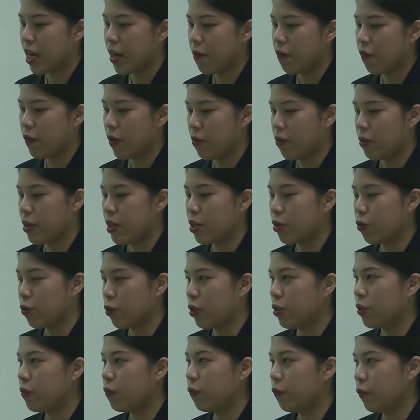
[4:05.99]
a very
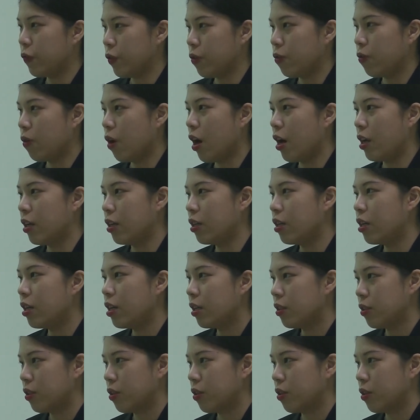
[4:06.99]
good view on